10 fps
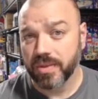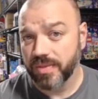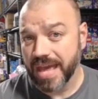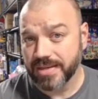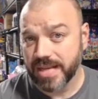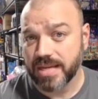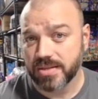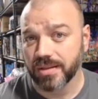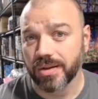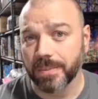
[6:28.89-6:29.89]
That takes
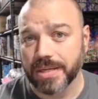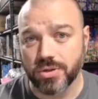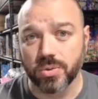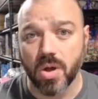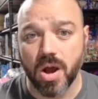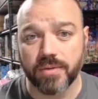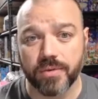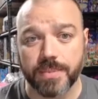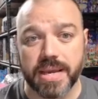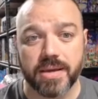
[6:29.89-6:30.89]
a little bit too long
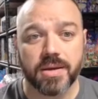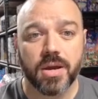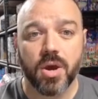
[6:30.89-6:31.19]
for me.